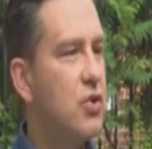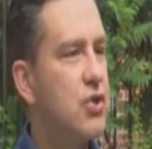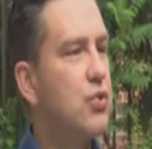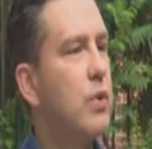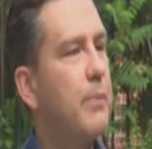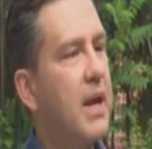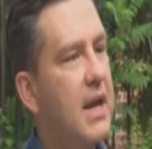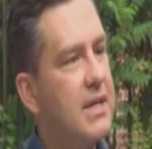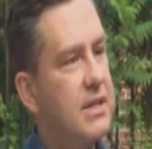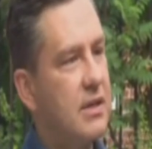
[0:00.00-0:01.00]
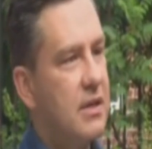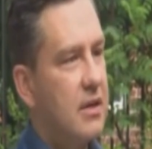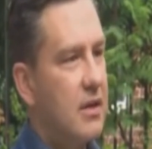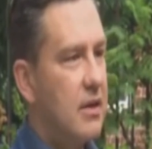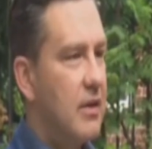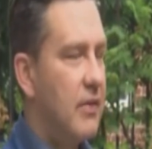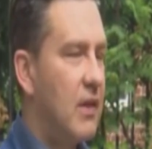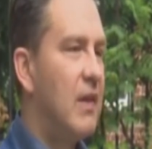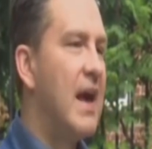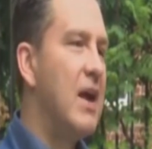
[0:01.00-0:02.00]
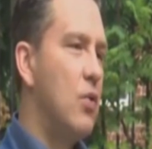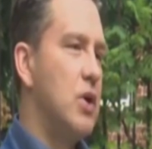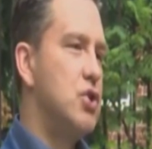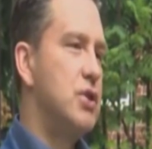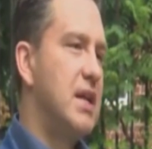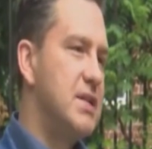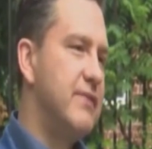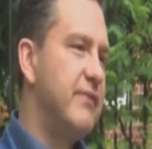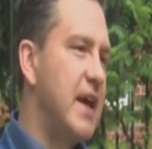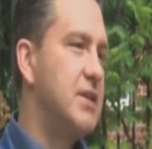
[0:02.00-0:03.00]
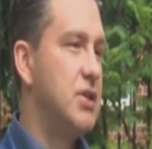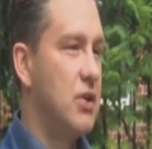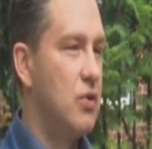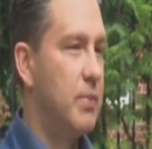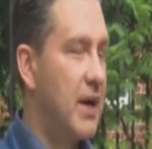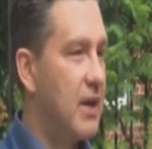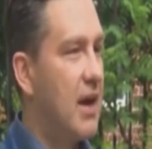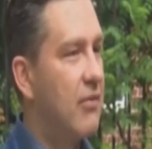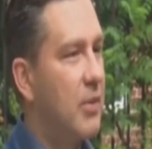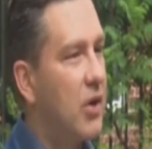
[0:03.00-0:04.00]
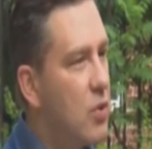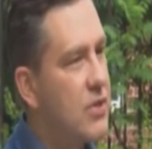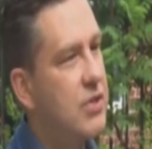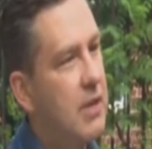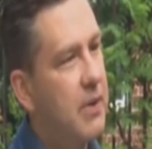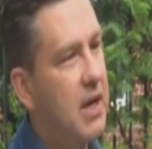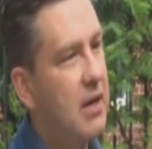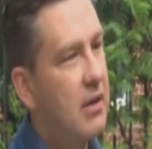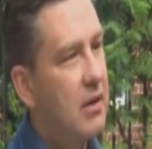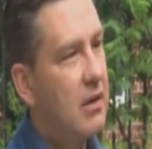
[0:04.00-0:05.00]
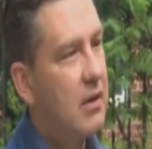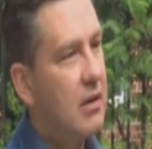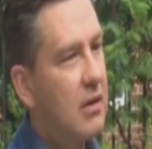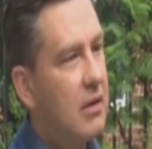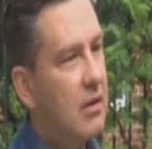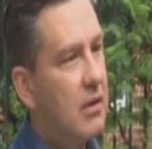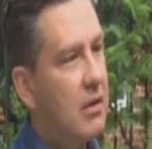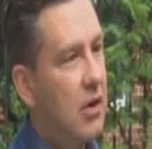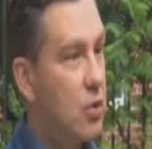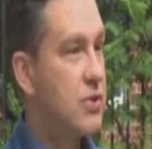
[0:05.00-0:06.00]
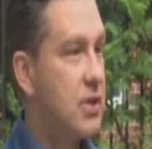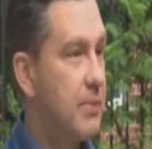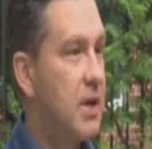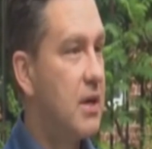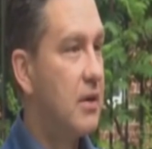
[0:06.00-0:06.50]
just repeat the language that is fed to you by the government. Are you a CP? Are you a CP?